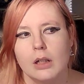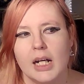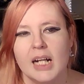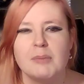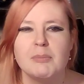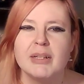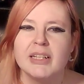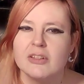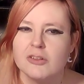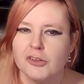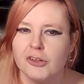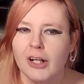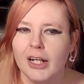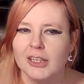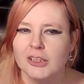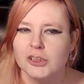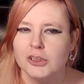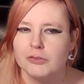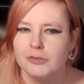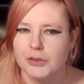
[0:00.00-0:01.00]
mean, it's
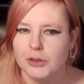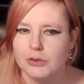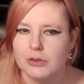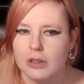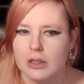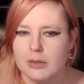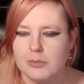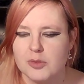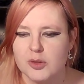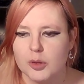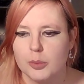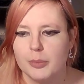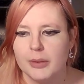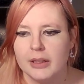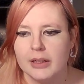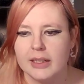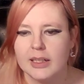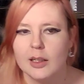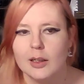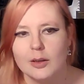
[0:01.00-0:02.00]
crashed a few times on me.
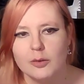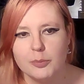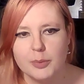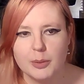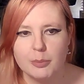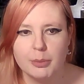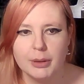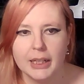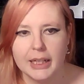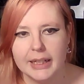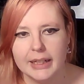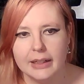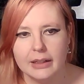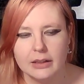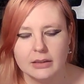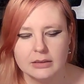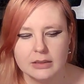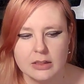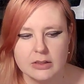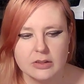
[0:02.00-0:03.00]
Like, I'll have been playing
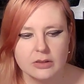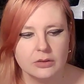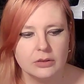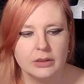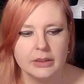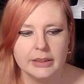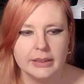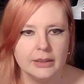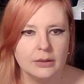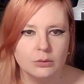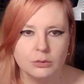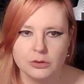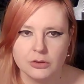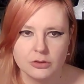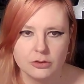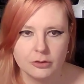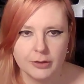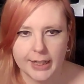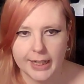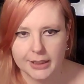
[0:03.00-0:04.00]
and then suddenly it'll
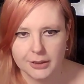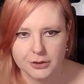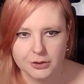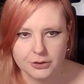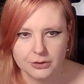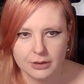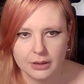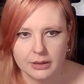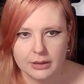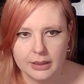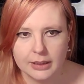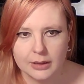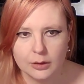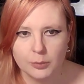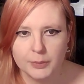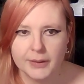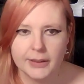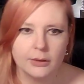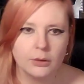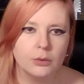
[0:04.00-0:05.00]
just crash, and then it'll
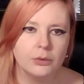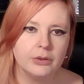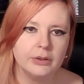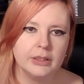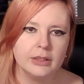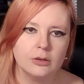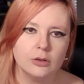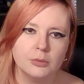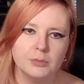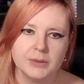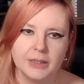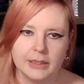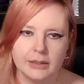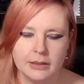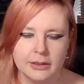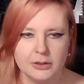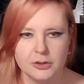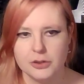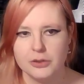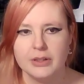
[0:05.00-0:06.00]
be like, oh, you need an update
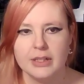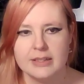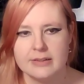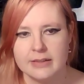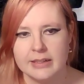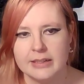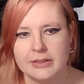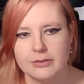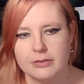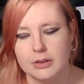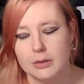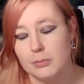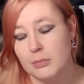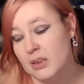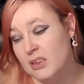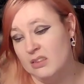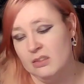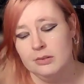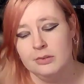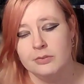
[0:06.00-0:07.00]
like 2 days later, and I'm
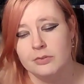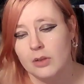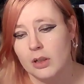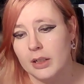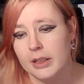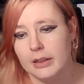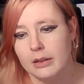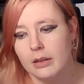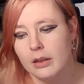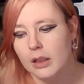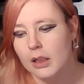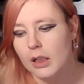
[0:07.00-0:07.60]
like, fine.